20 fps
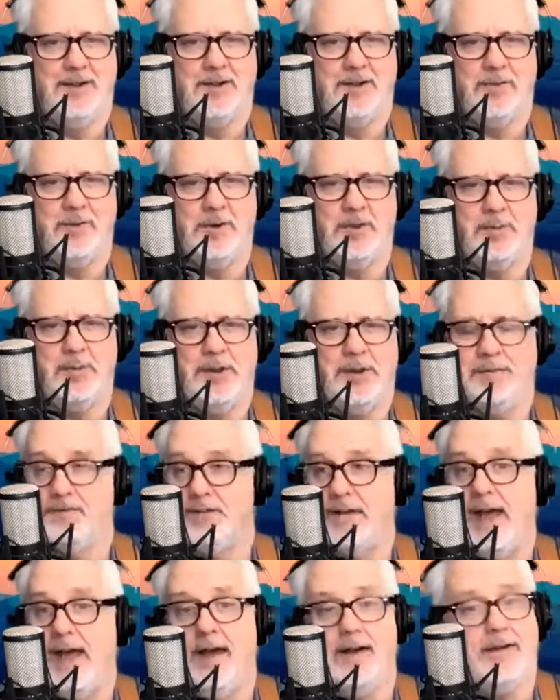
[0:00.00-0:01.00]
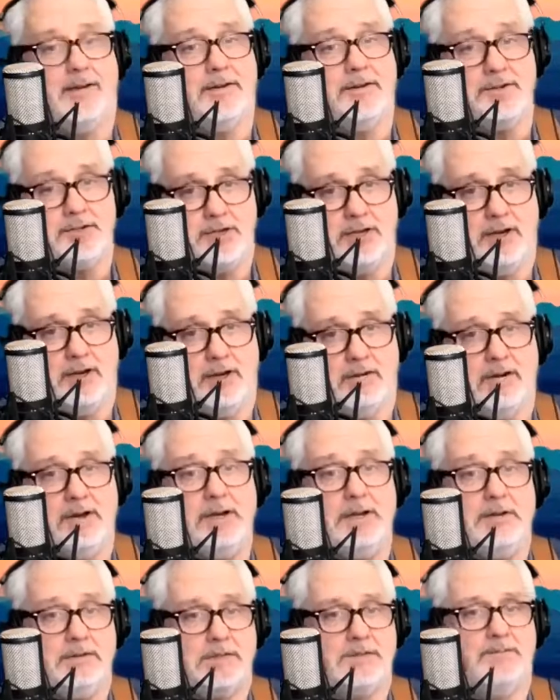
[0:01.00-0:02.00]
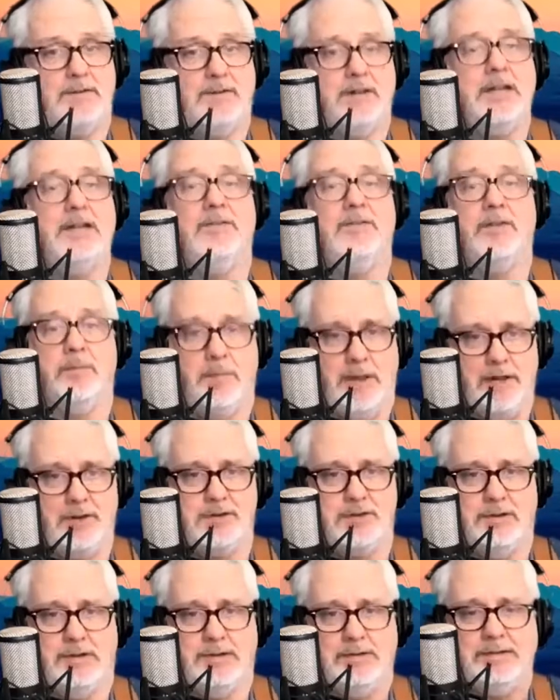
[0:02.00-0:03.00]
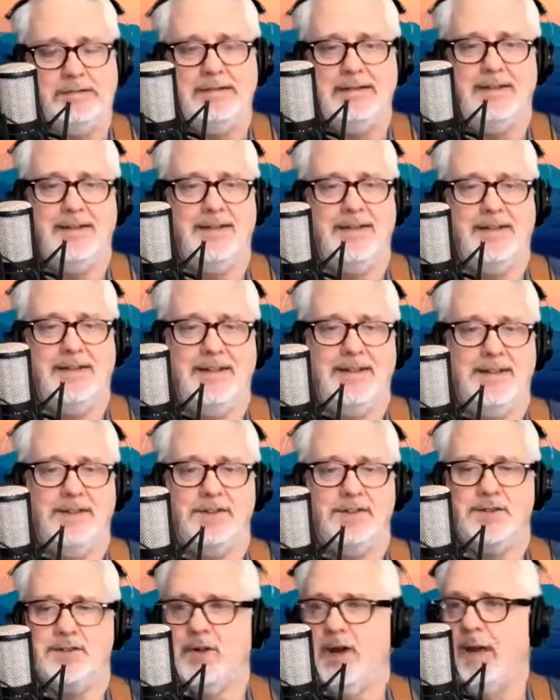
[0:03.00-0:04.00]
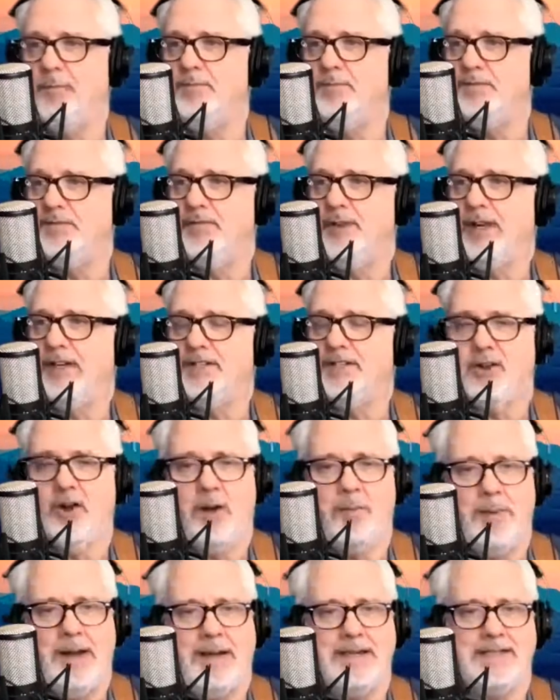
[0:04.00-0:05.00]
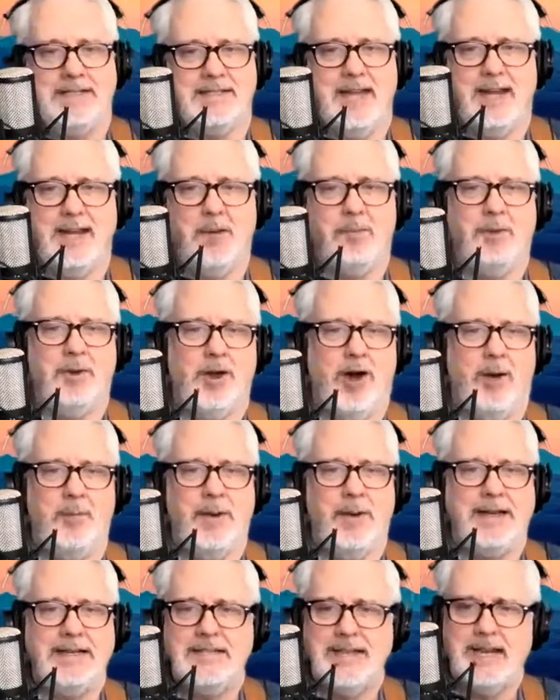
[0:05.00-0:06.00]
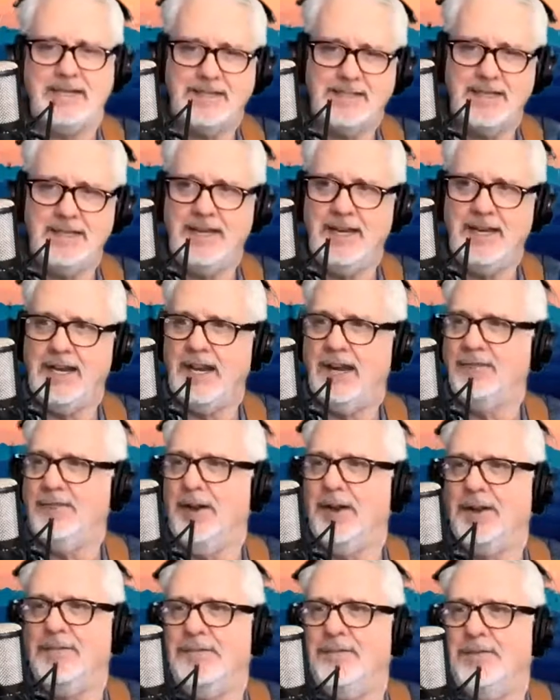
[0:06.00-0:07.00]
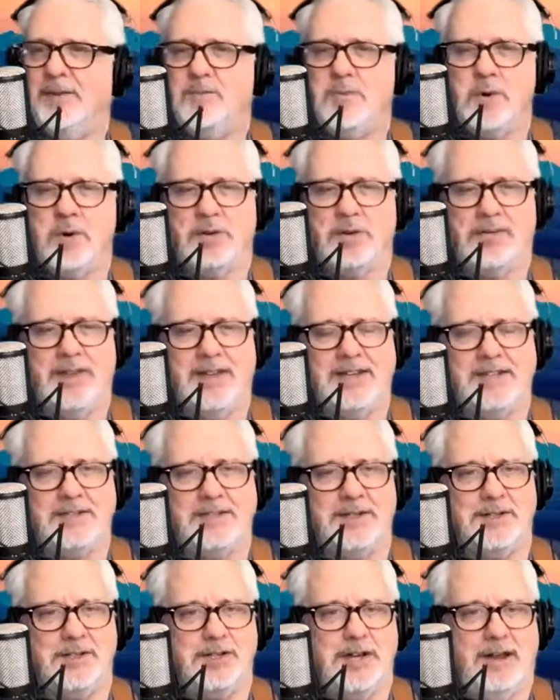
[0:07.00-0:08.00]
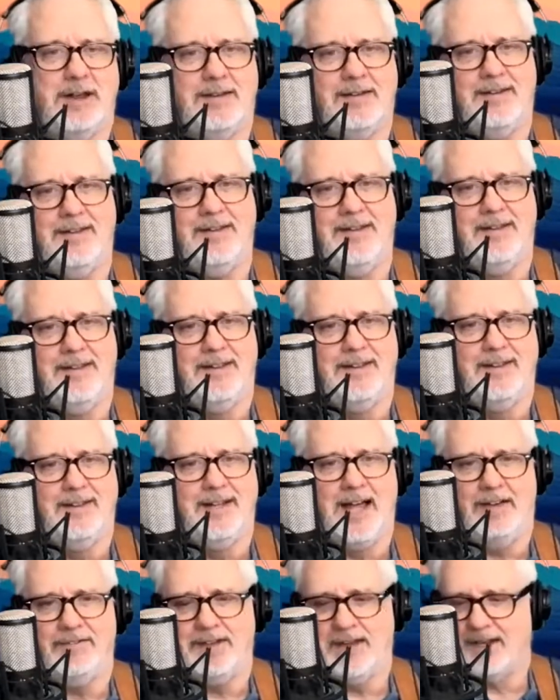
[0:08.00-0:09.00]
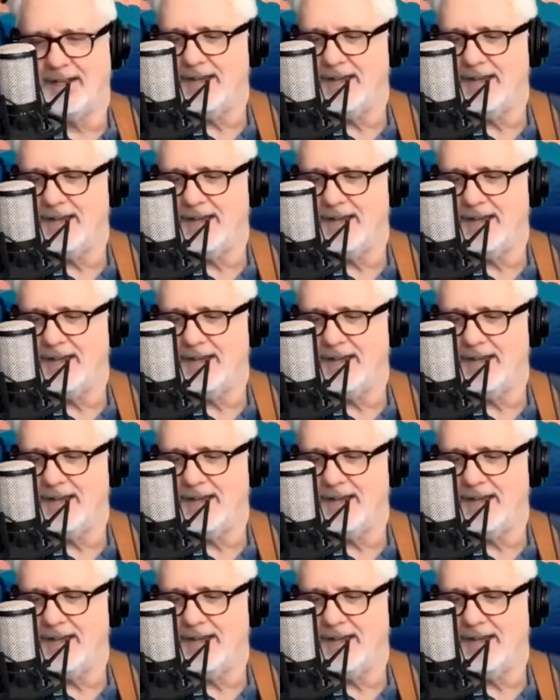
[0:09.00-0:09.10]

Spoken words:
with a bit of chat, cheer, and useful information. So I'm finished all my setup and all my testing here. I've got a few more things to check. I've got to